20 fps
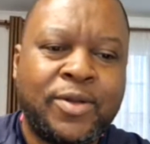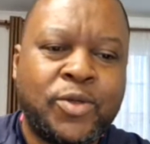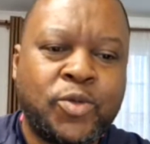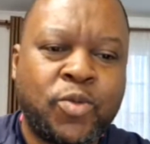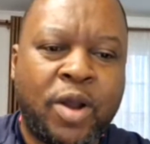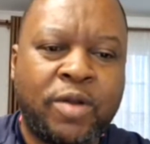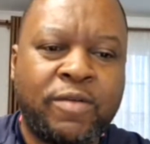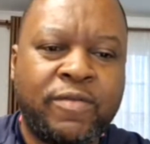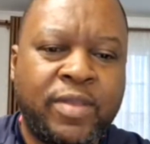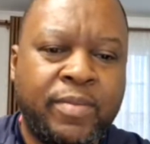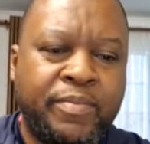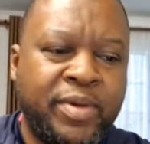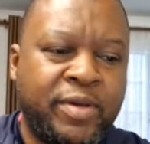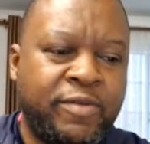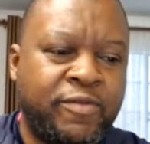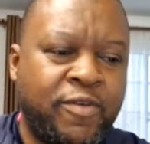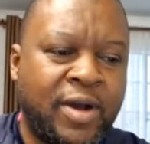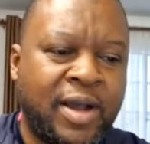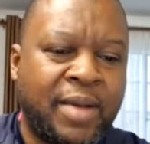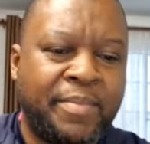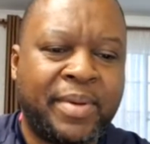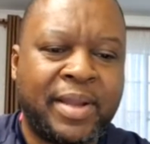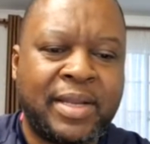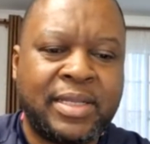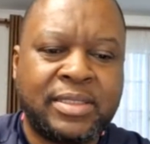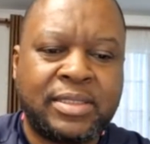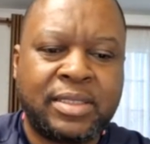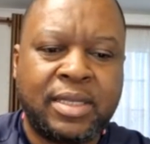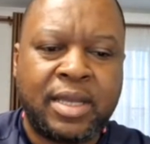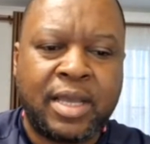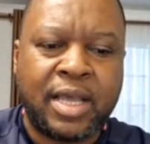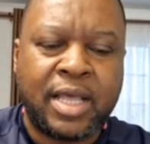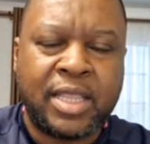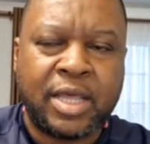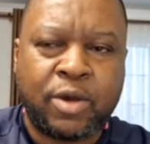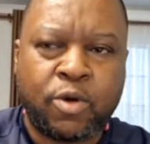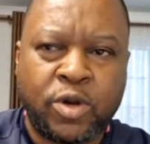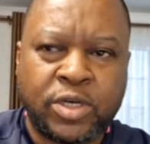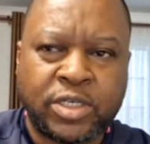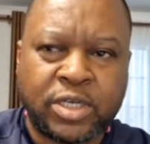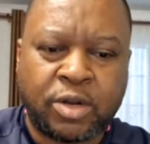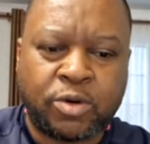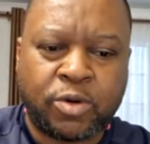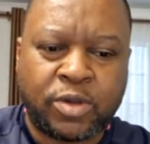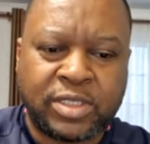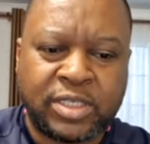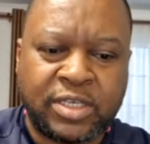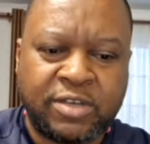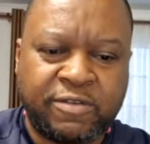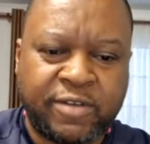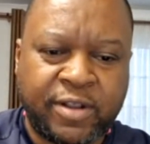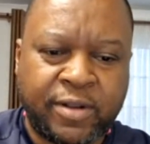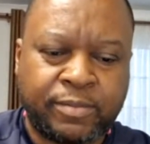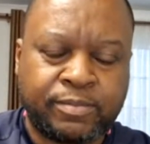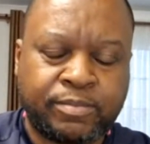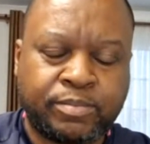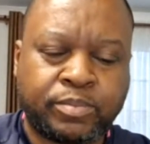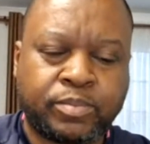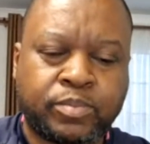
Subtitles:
one of the big 4 companies, and the contract was given.